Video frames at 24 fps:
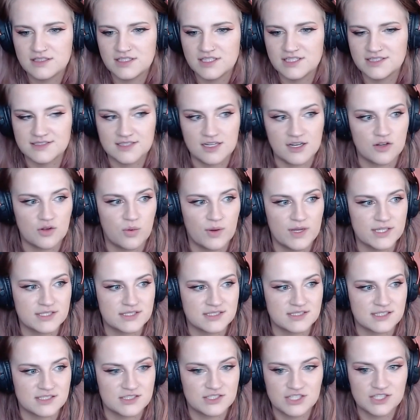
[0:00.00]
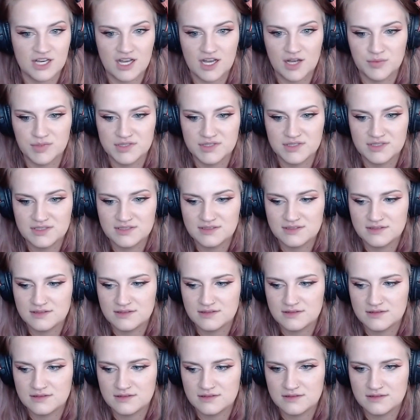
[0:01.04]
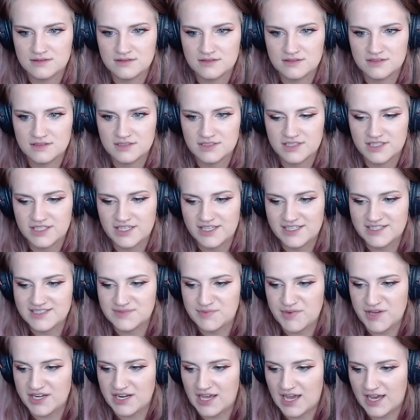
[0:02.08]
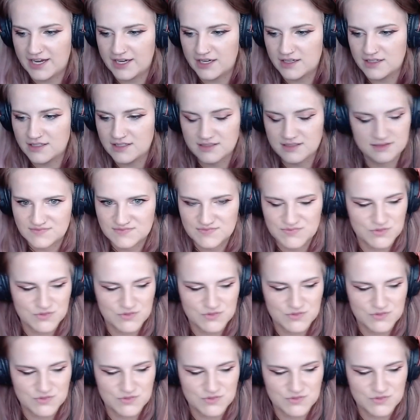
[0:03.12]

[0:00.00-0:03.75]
It's not a quest, it's a job. He's being hired?